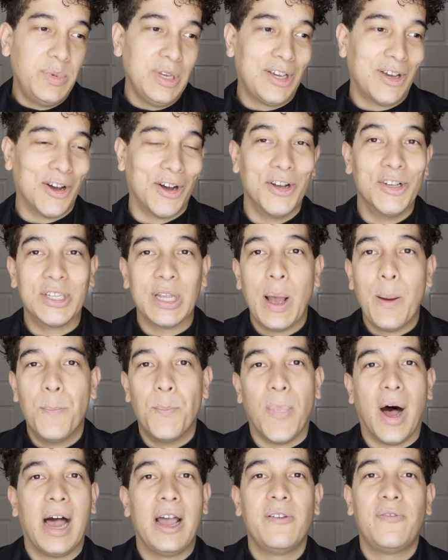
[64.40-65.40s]
because
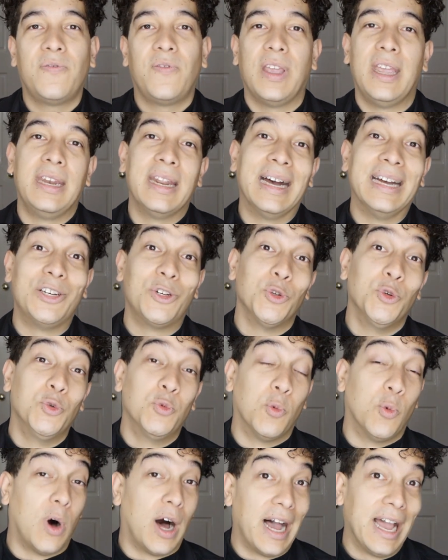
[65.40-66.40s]
my feet are too
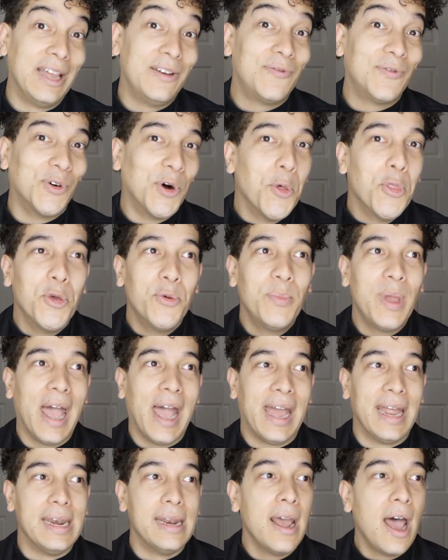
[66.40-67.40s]
wide for them
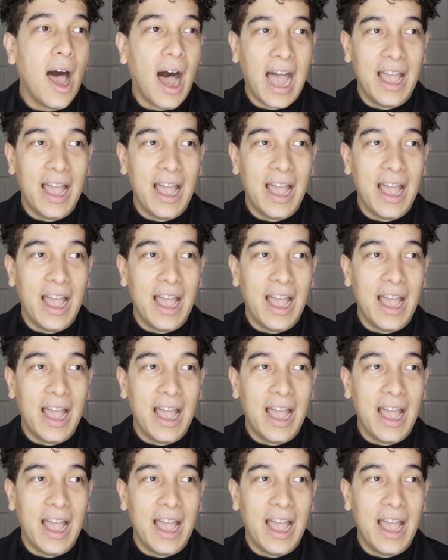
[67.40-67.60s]
and